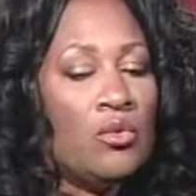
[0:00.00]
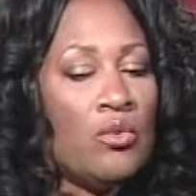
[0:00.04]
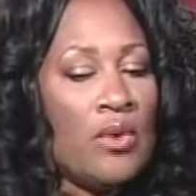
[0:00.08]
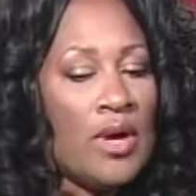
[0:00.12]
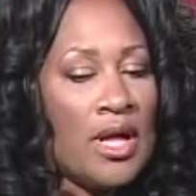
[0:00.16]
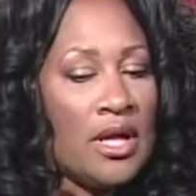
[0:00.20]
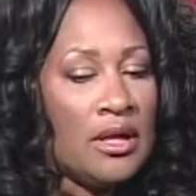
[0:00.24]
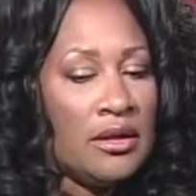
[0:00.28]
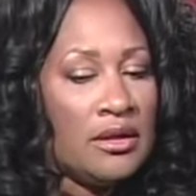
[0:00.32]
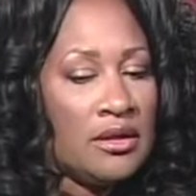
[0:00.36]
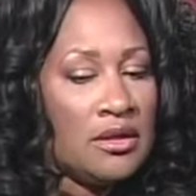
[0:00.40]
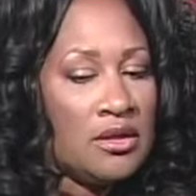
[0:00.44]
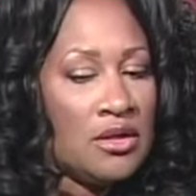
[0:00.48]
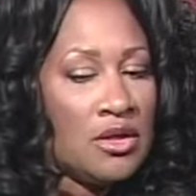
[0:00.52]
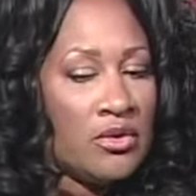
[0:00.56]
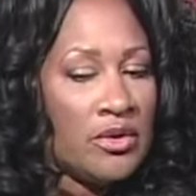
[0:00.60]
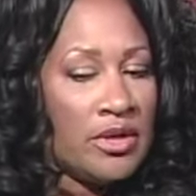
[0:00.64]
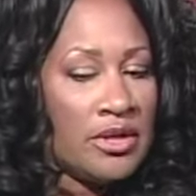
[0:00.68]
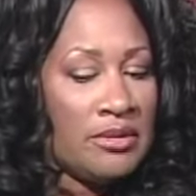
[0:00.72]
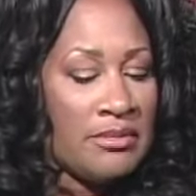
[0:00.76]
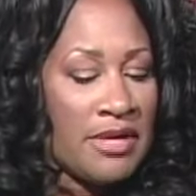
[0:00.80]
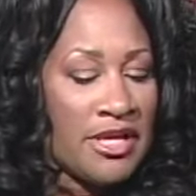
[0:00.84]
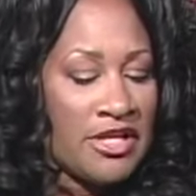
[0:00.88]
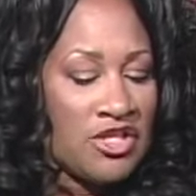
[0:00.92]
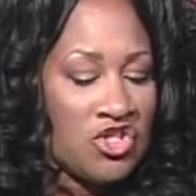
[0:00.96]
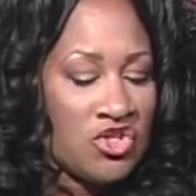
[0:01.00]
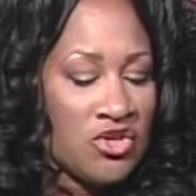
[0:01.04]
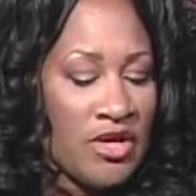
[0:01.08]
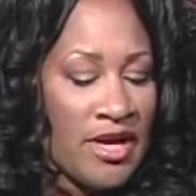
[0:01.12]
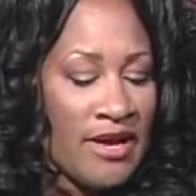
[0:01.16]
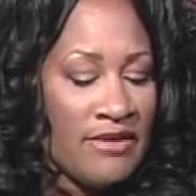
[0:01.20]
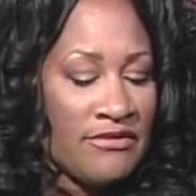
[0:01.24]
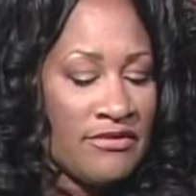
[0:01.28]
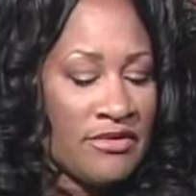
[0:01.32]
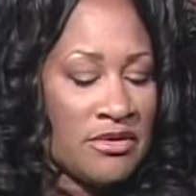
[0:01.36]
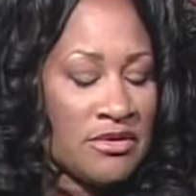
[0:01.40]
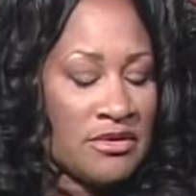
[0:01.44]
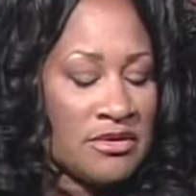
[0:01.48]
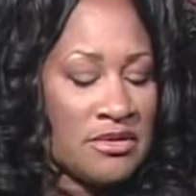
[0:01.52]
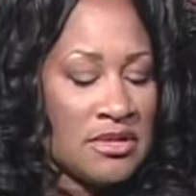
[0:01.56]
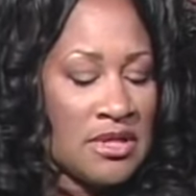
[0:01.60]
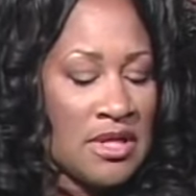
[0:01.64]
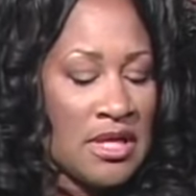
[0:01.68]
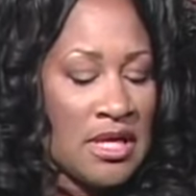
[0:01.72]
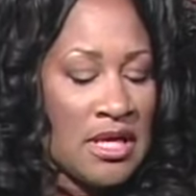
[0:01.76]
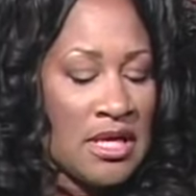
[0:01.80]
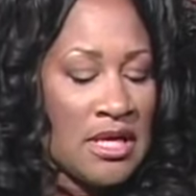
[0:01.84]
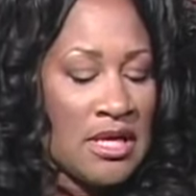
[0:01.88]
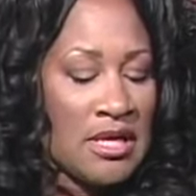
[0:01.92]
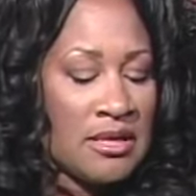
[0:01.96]
Well, you know, in my travels,
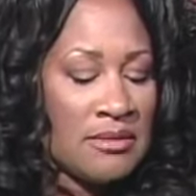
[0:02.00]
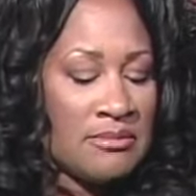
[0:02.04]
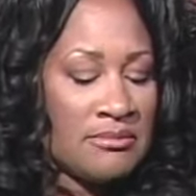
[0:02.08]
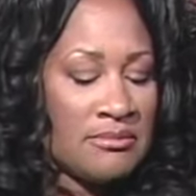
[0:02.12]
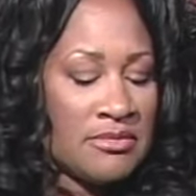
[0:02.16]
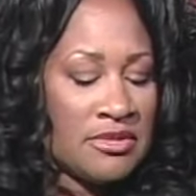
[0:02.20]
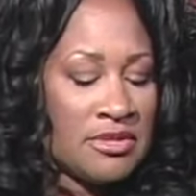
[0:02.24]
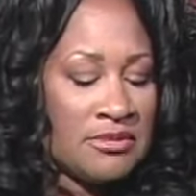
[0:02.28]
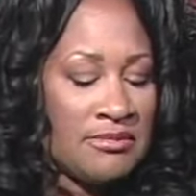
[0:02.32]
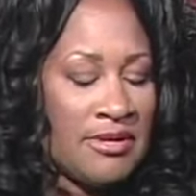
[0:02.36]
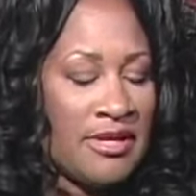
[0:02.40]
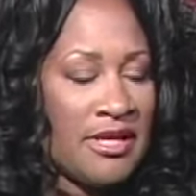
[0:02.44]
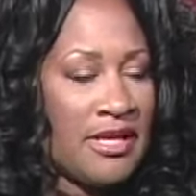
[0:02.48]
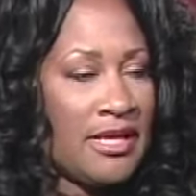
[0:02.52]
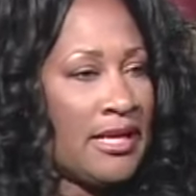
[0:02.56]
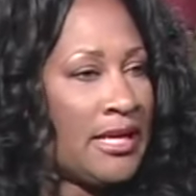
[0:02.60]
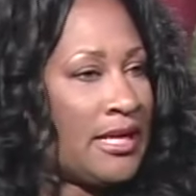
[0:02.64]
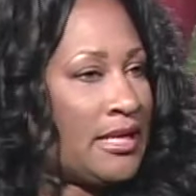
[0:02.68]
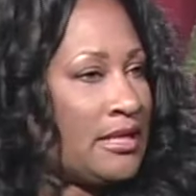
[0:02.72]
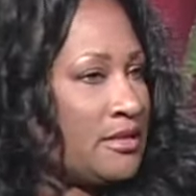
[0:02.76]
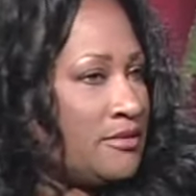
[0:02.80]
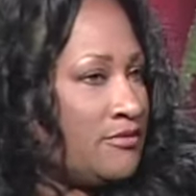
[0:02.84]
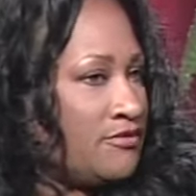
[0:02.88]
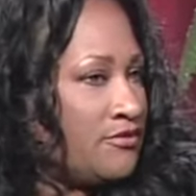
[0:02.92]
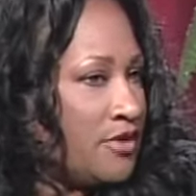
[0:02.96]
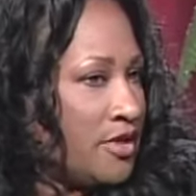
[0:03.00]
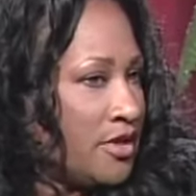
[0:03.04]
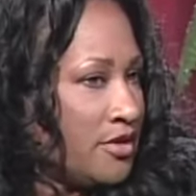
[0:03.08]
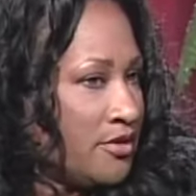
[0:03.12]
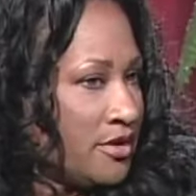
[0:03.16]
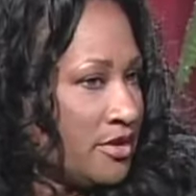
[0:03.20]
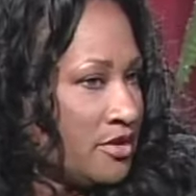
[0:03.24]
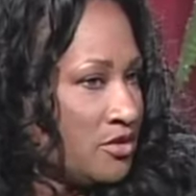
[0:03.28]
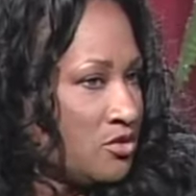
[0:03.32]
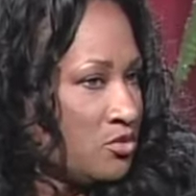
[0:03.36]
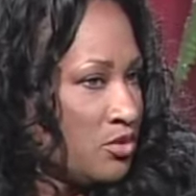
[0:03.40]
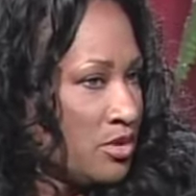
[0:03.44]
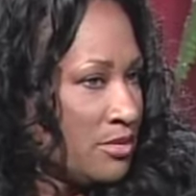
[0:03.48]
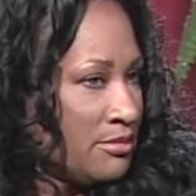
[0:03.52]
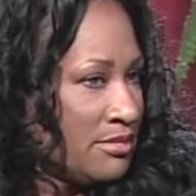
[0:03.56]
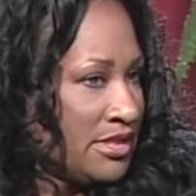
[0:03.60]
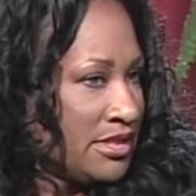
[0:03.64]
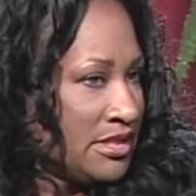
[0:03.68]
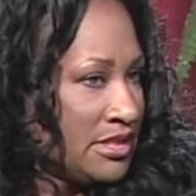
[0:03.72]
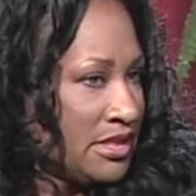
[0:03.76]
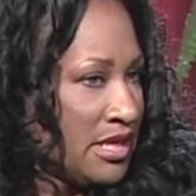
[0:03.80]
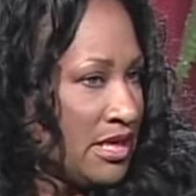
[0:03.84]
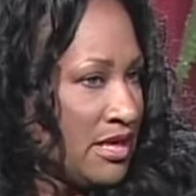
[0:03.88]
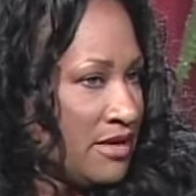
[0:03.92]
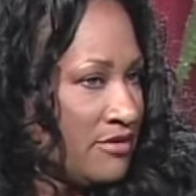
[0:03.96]
um, speaking at various
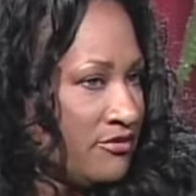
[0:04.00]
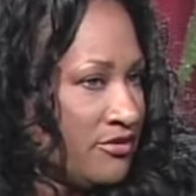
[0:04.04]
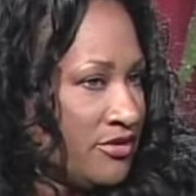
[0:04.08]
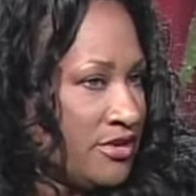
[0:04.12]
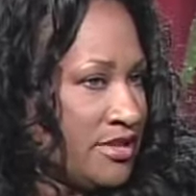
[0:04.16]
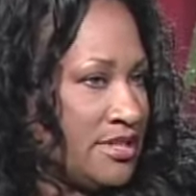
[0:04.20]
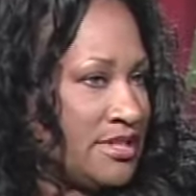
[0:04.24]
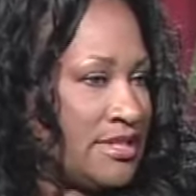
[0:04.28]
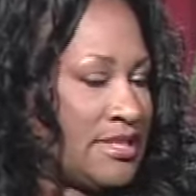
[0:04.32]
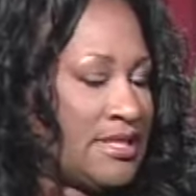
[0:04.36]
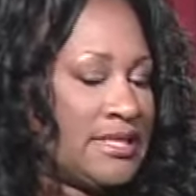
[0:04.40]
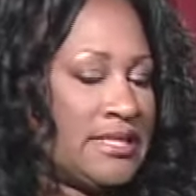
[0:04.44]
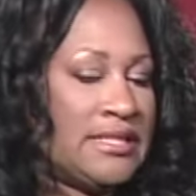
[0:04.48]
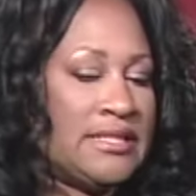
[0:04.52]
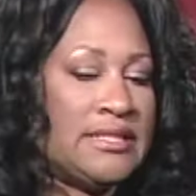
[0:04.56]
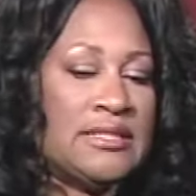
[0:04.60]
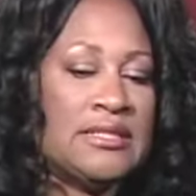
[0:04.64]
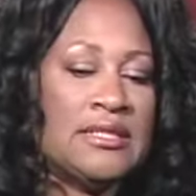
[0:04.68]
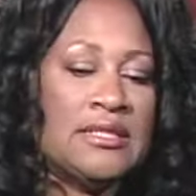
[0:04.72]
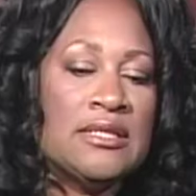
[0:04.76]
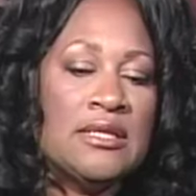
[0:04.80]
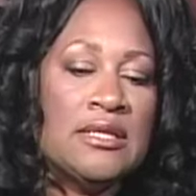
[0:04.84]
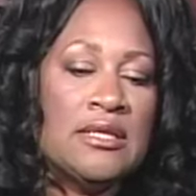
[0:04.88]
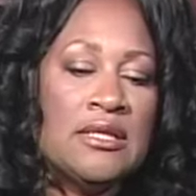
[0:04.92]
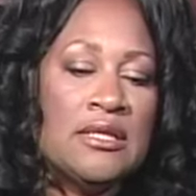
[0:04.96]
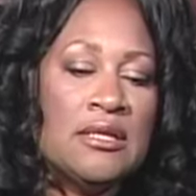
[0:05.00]
women's conferences,